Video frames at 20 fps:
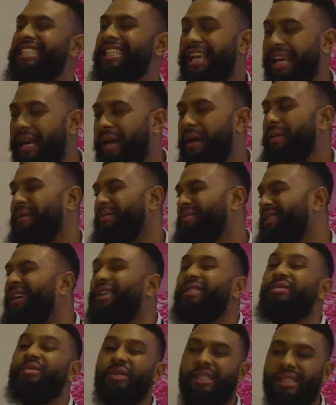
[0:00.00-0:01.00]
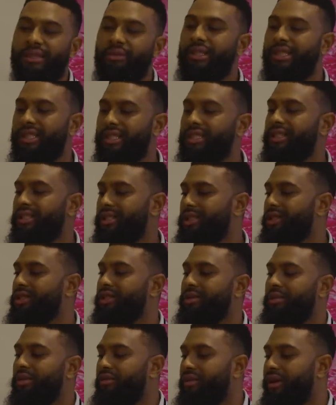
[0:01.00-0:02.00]
yeah, but we just
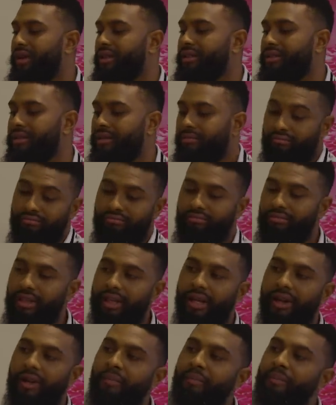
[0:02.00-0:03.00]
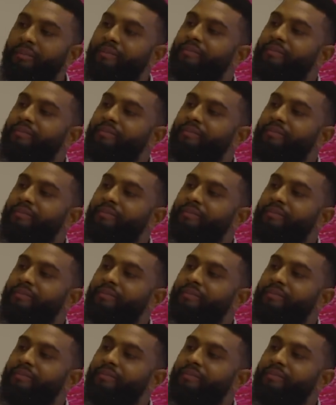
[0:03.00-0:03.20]
to be friends later.